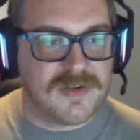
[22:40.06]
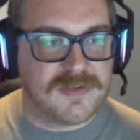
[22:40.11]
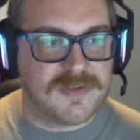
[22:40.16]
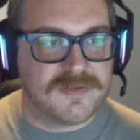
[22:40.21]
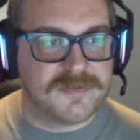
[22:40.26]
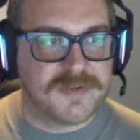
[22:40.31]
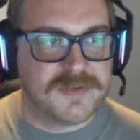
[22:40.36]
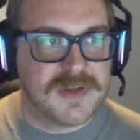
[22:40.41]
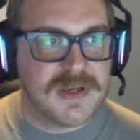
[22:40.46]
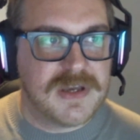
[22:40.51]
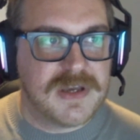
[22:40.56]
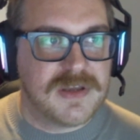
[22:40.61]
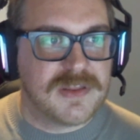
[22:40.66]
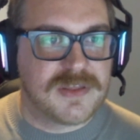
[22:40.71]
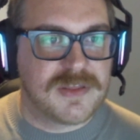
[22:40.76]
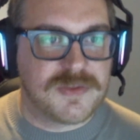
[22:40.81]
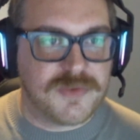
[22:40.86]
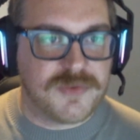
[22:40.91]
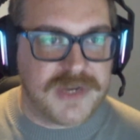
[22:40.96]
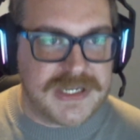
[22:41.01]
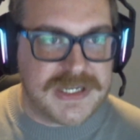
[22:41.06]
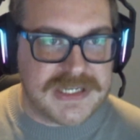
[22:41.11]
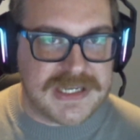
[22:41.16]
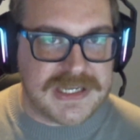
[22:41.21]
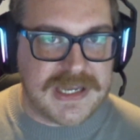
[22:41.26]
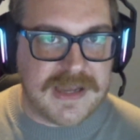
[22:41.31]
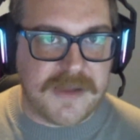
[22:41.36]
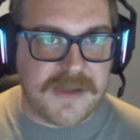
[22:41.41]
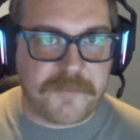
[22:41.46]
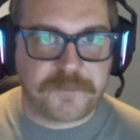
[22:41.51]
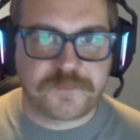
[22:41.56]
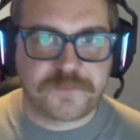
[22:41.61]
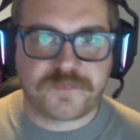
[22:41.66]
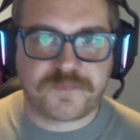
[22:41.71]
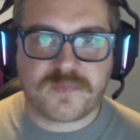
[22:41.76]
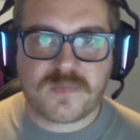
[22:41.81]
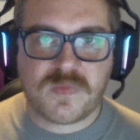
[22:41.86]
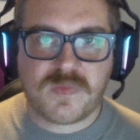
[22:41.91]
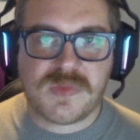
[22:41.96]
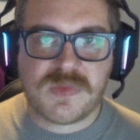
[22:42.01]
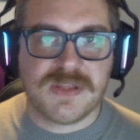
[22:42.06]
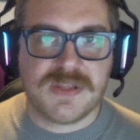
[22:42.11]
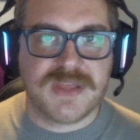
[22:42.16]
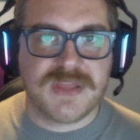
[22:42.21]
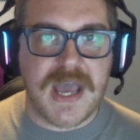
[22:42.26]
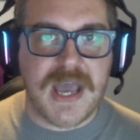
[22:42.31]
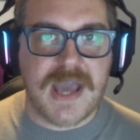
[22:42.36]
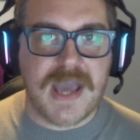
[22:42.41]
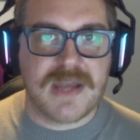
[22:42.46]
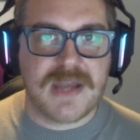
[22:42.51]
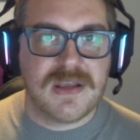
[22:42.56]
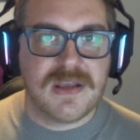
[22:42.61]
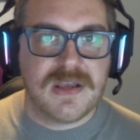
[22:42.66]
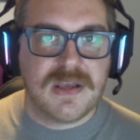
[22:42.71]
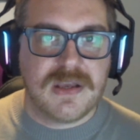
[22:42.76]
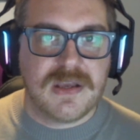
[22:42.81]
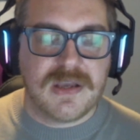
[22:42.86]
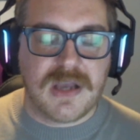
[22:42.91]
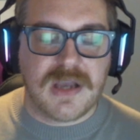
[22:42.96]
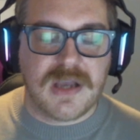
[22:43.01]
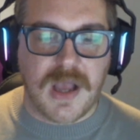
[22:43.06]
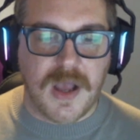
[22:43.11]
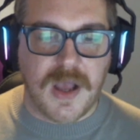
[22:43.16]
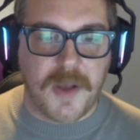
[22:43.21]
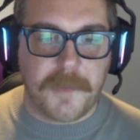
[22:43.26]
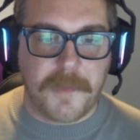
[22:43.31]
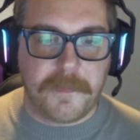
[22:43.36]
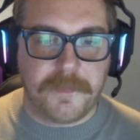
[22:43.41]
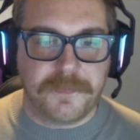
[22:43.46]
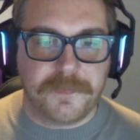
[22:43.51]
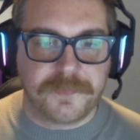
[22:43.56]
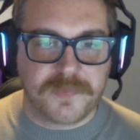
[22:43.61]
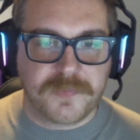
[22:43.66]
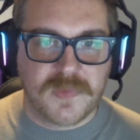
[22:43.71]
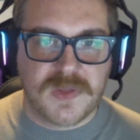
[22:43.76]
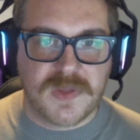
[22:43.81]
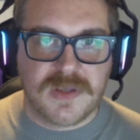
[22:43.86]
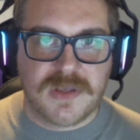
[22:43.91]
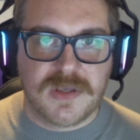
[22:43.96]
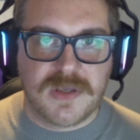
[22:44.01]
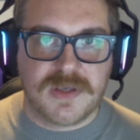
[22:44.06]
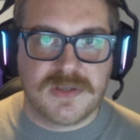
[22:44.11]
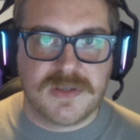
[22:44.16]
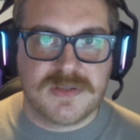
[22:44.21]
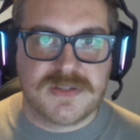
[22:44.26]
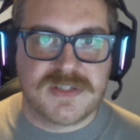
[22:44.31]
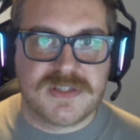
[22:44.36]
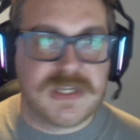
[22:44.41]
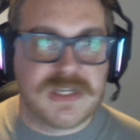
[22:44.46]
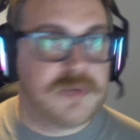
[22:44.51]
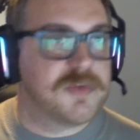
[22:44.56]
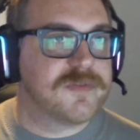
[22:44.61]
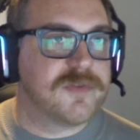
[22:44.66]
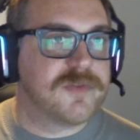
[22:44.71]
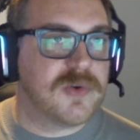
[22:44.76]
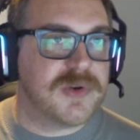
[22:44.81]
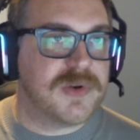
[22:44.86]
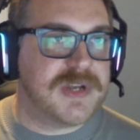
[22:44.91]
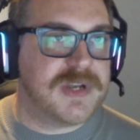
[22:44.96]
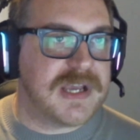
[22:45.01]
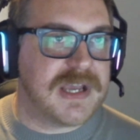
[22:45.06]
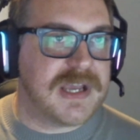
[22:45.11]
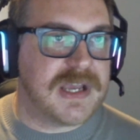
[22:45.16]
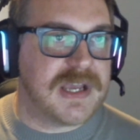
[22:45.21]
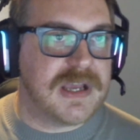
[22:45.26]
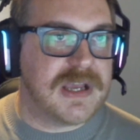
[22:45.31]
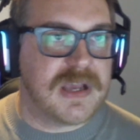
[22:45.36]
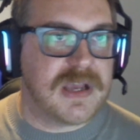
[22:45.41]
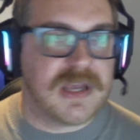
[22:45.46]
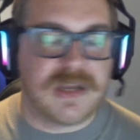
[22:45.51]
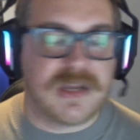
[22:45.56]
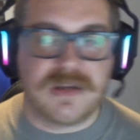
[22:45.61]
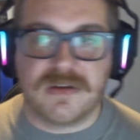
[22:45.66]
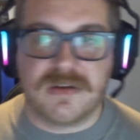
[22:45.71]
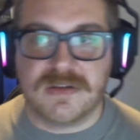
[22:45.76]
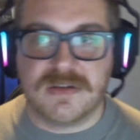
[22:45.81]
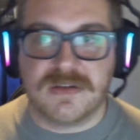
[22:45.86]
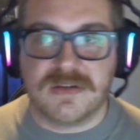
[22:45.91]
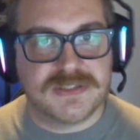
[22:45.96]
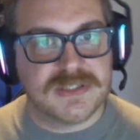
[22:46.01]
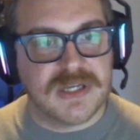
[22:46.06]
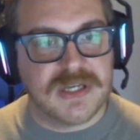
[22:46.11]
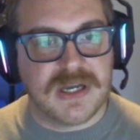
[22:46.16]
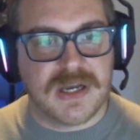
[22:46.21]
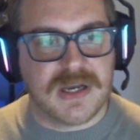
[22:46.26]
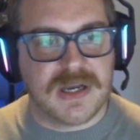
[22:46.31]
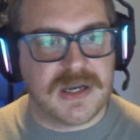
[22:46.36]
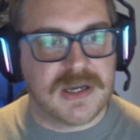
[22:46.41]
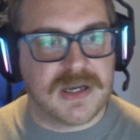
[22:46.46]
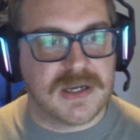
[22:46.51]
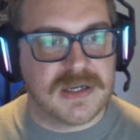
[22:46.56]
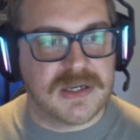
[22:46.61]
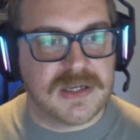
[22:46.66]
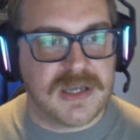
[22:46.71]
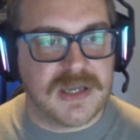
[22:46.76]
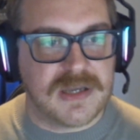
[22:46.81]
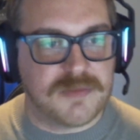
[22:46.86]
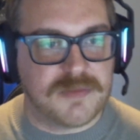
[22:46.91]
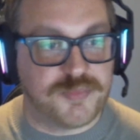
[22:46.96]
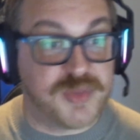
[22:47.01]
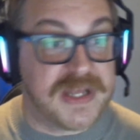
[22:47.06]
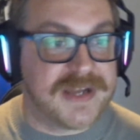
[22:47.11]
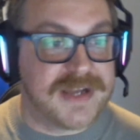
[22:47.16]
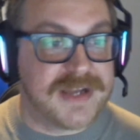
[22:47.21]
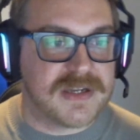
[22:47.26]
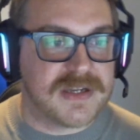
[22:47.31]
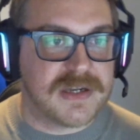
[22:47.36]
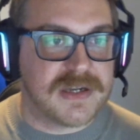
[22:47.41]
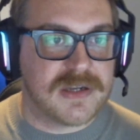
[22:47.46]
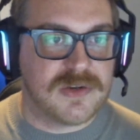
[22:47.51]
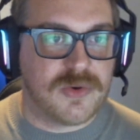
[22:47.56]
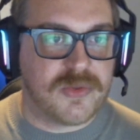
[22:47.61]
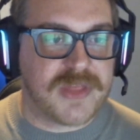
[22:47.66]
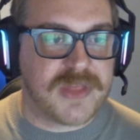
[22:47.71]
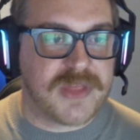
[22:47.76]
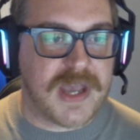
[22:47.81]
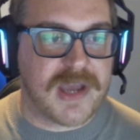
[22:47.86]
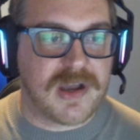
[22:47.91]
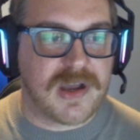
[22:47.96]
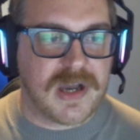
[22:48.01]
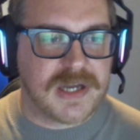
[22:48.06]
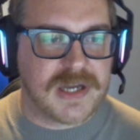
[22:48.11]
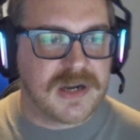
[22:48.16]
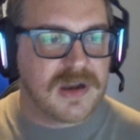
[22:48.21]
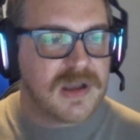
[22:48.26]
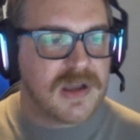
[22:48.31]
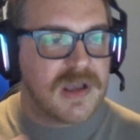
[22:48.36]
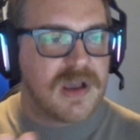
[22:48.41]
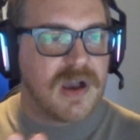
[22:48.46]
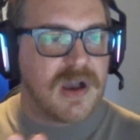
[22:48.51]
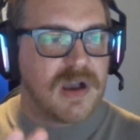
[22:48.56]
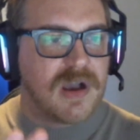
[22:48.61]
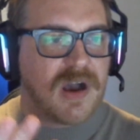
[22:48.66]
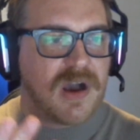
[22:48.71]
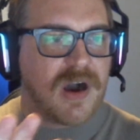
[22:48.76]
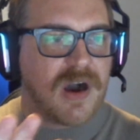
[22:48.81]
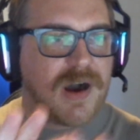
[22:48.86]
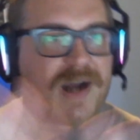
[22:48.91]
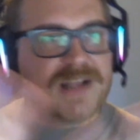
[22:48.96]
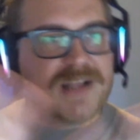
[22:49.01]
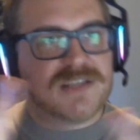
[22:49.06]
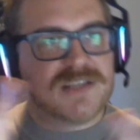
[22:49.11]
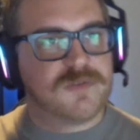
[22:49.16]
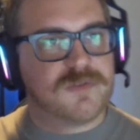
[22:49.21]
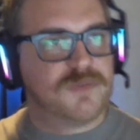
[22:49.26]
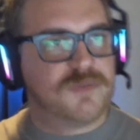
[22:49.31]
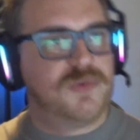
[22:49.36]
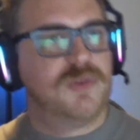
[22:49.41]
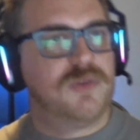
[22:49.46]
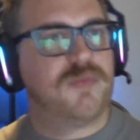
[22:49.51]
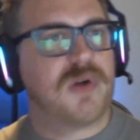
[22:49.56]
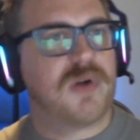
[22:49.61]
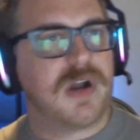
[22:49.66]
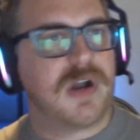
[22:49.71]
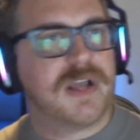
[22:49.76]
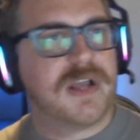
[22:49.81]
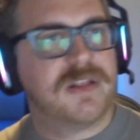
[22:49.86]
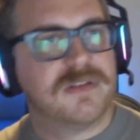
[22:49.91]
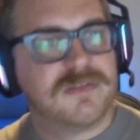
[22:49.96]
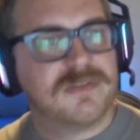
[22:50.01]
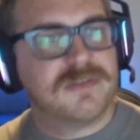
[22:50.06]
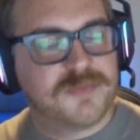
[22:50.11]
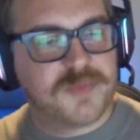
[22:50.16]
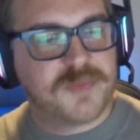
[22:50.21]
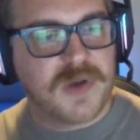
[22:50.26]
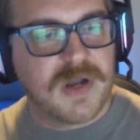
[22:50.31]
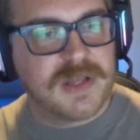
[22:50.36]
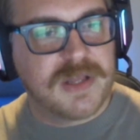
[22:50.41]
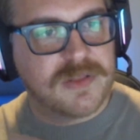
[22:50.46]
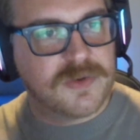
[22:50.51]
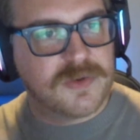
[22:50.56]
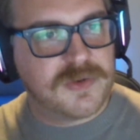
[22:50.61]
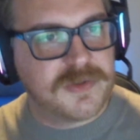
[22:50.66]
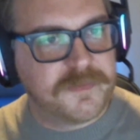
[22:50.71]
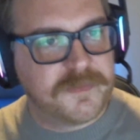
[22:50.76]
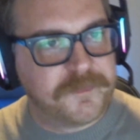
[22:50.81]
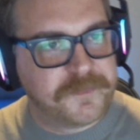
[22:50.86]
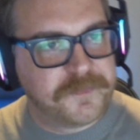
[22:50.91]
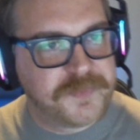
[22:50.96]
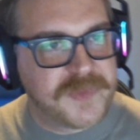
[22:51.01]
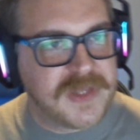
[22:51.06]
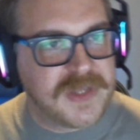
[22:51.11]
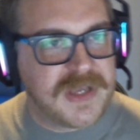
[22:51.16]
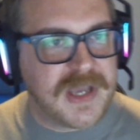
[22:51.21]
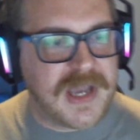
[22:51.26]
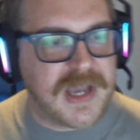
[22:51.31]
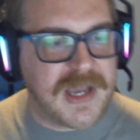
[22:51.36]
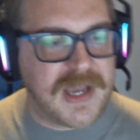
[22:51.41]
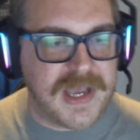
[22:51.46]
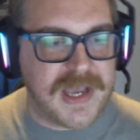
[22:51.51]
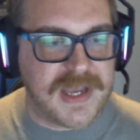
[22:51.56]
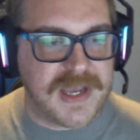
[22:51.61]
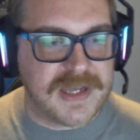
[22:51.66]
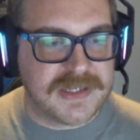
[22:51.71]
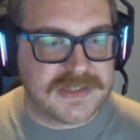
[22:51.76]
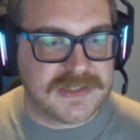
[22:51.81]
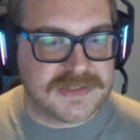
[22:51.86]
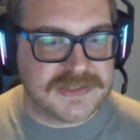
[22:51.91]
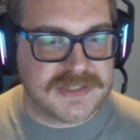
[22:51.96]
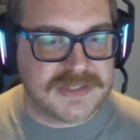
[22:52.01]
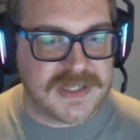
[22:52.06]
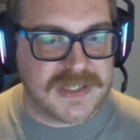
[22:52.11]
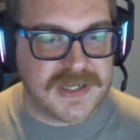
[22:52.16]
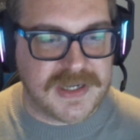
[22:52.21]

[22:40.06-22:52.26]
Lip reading: of 3D that um, Cinema 4D and Blender and all that kind of hides from you behind the hood. And